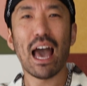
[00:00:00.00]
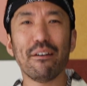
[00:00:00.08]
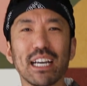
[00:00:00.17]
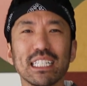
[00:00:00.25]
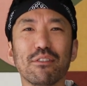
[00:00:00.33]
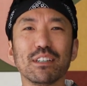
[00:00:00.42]
Have
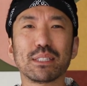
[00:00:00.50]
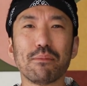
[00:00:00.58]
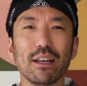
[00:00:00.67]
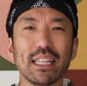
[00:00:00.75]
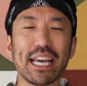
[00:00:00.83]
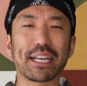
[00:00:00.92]
you guys ever
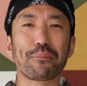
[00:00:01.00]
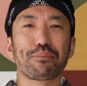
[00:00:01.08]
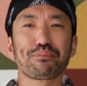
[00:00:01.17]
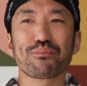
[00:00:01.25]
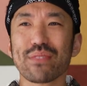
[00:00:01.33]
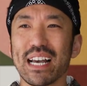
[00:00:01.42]
smelled like,
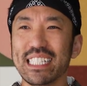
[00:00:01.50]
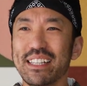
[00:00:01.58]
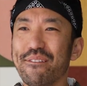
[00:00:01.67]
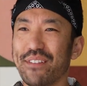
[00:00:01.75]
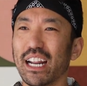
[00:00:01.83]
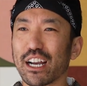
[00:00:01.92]
is
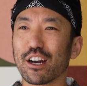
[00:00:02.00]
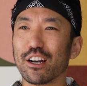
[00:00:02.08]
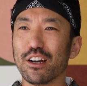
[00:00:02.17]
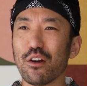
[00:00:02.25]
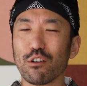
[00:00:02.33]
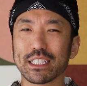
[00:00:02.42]
it
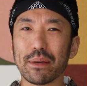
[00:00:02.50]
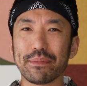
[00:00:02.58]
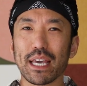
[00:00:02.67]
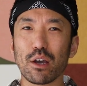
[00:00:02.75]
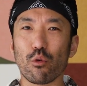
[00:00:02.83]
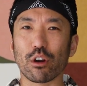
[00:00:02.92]
vinegar or
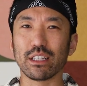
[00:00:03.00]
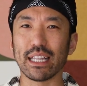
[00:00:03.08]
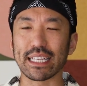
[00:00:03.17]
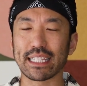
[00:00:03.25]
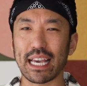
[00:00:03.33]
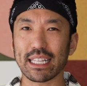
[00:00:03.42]
something where you
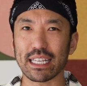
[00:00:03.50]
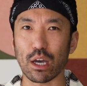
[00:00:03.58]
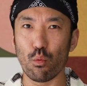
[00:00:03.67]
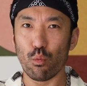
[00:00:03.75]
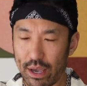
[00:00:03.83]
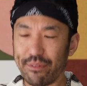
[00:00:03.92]
like take like a
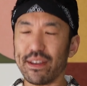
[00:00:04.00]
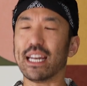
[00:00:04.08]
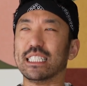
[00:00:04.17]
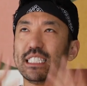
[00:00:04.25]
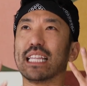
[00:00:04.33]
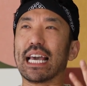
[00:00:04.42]
whiff and
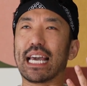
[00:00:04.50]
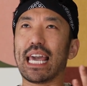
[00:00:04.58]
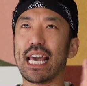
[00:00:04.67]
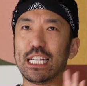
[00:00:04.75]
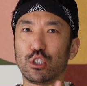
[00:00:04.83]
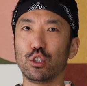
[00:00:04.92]
it just like
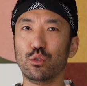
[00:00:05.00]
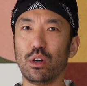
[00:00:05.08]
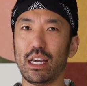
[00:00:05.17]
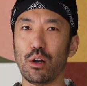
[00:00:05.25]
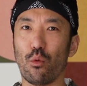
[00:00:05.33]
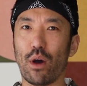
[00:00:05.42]
hits you
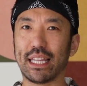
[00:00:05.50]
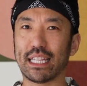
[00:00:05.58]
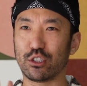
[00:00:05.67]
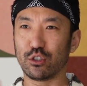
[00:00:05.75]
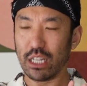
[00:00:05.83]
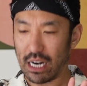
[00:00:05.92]
in a way
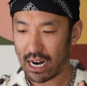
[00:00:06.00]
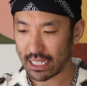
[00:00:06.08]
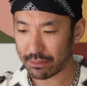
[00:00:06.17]
that you did not